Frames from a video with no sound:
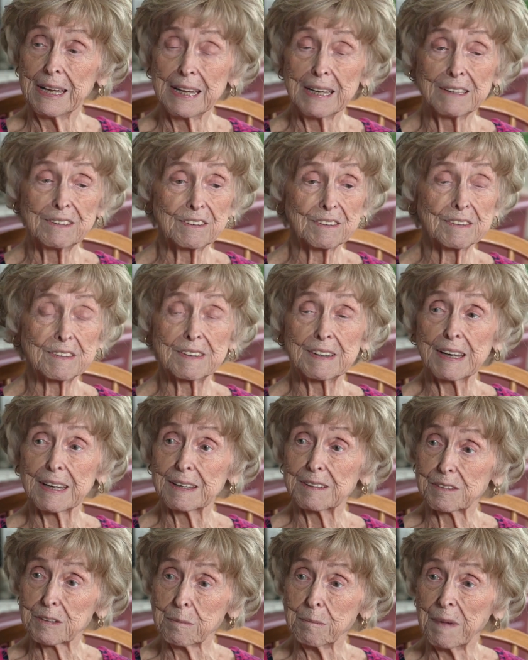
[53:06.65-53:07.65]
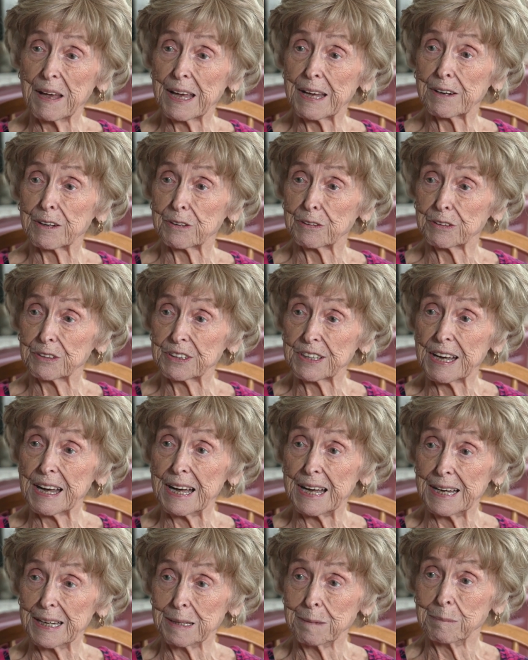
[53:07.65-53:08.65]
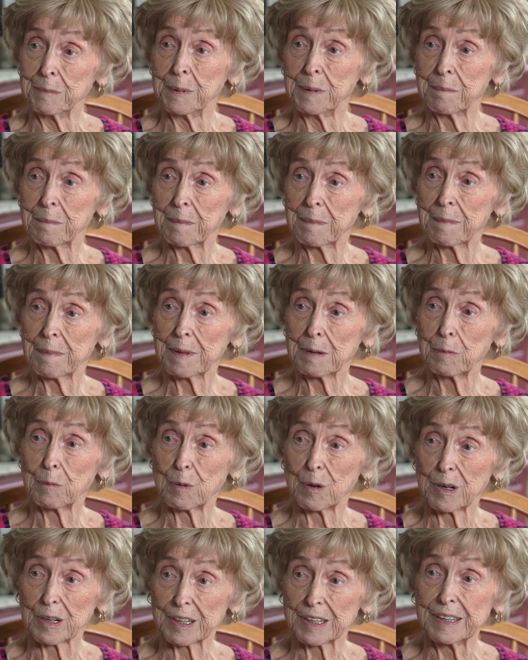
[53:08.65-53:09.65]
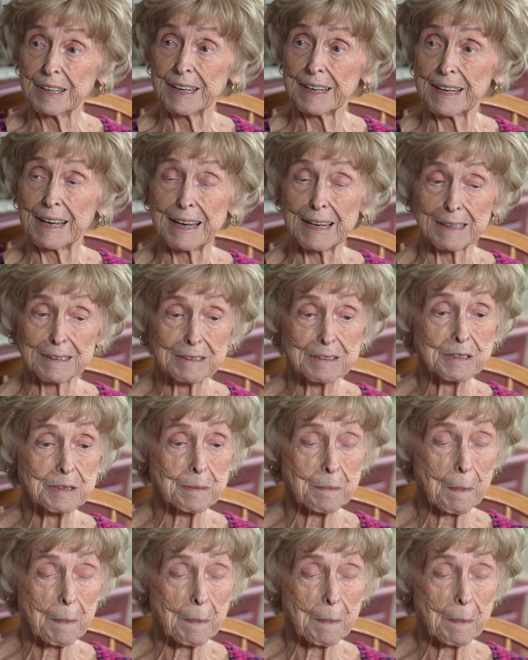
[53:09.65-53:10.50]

It just takes a matter of time working it out.